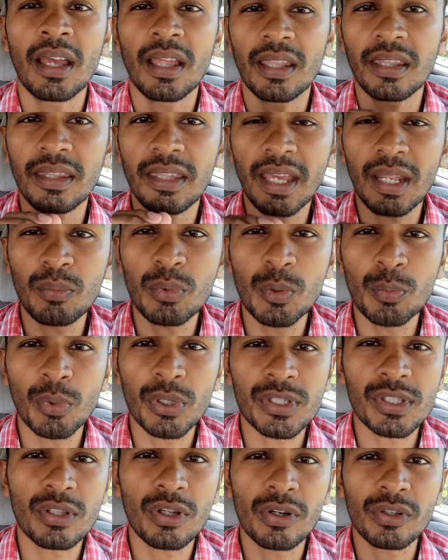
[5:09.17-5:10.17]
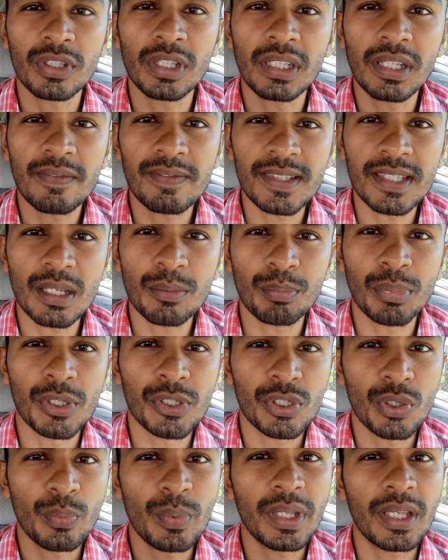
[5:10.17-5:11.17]
then we must learn to live simple
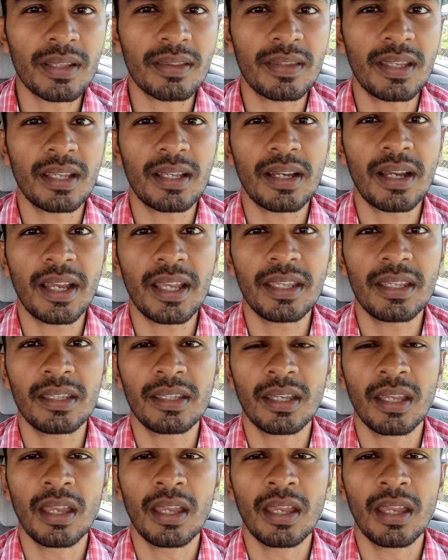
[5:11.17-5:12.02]
so we can think high.